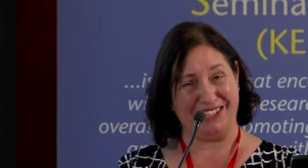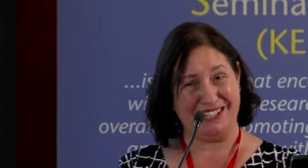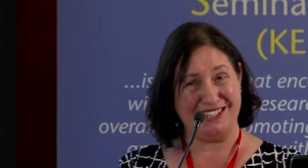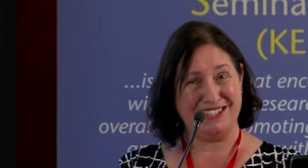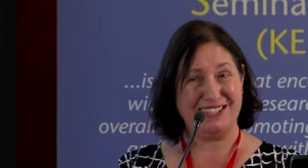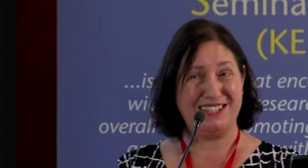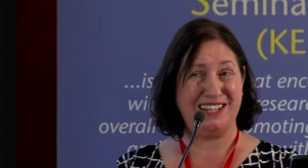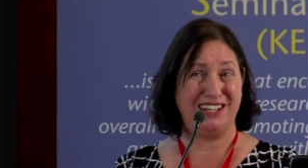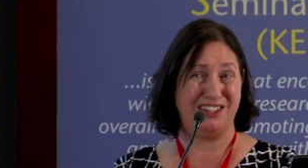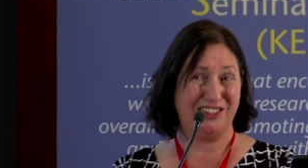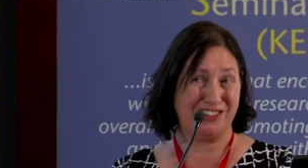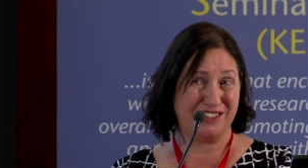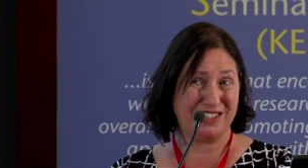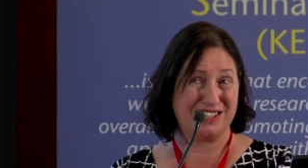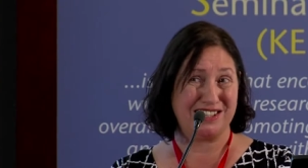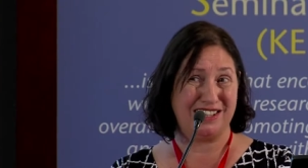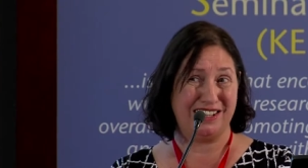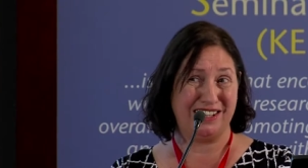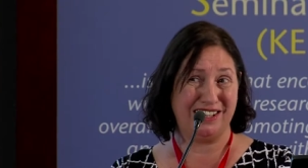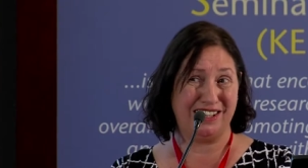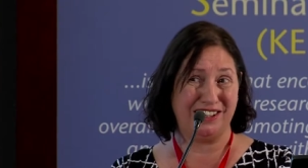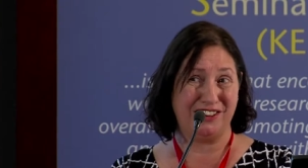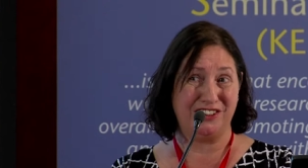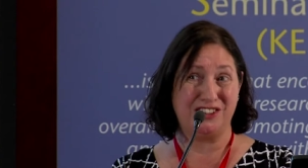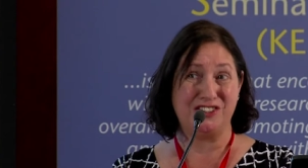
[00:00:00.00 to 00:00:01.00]

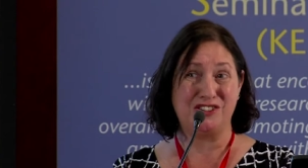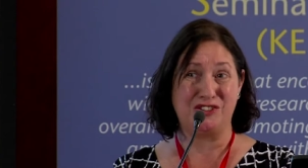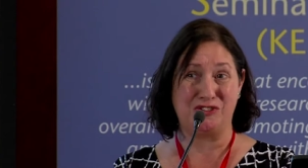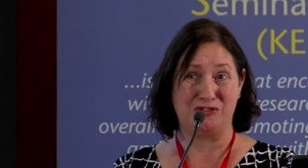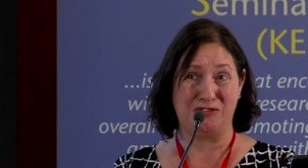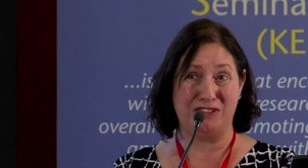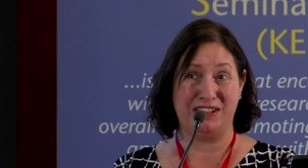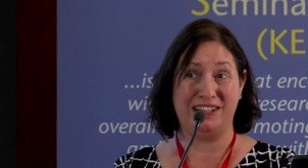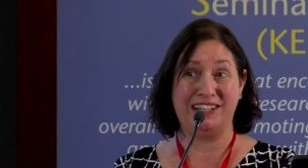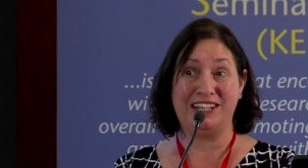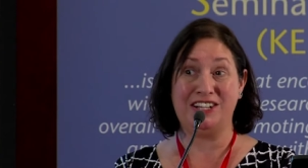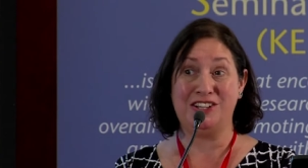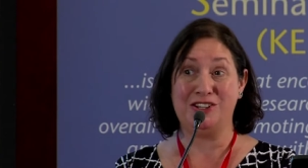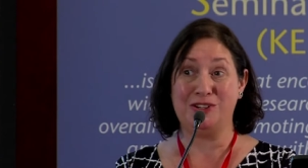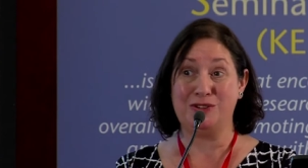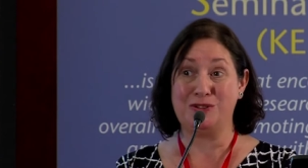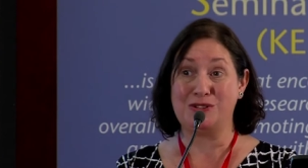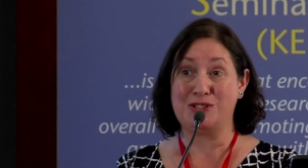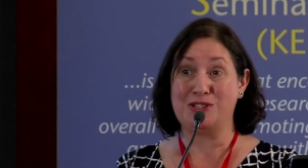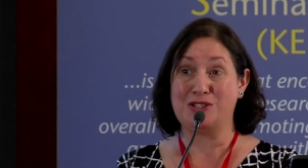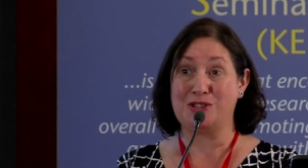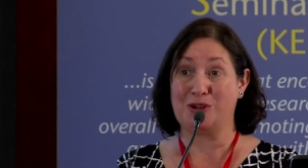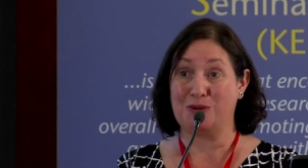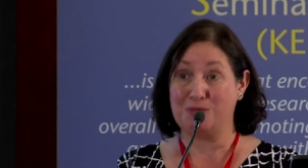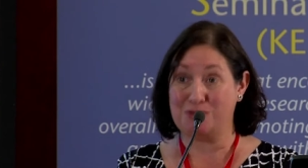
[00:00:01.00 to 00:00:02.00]
Seriously, there's really no
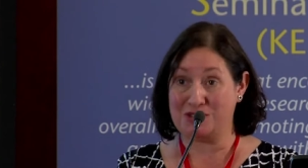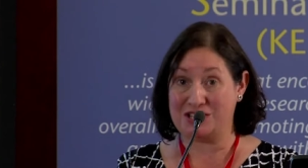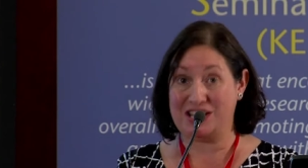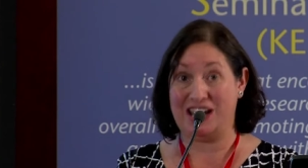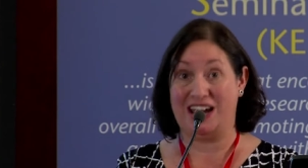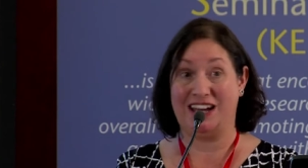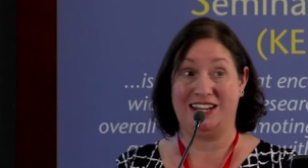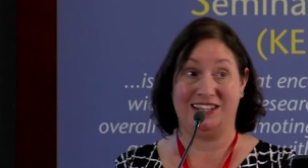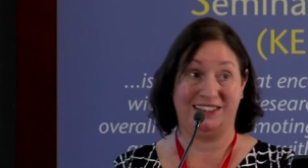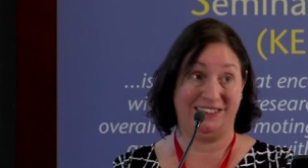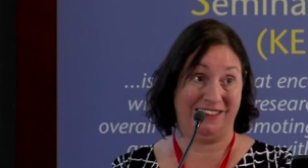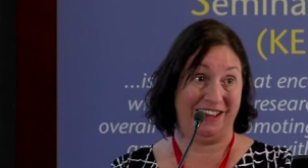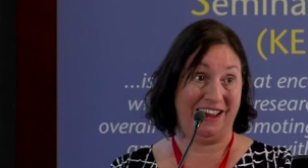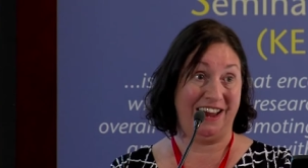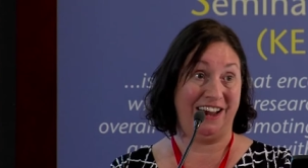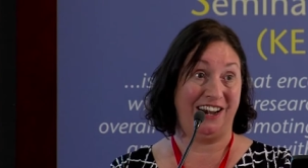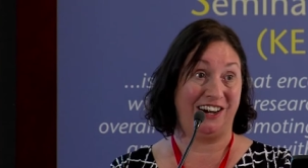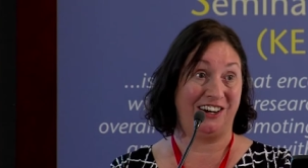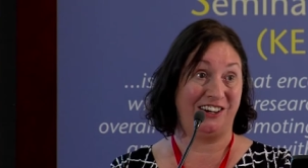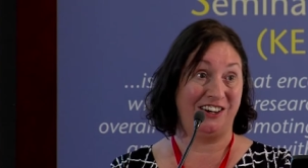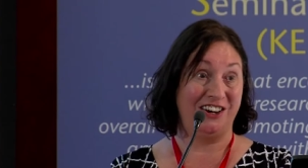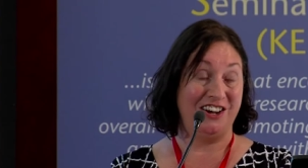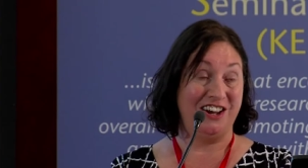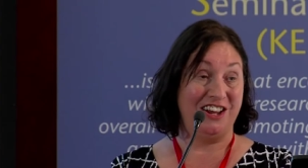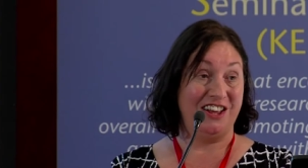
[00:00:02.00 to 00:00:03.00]
subject
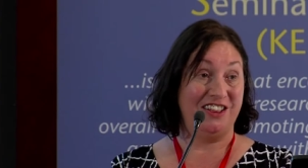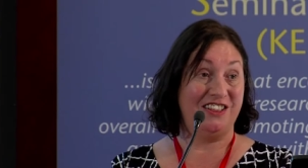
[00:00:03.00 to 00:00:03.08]
there.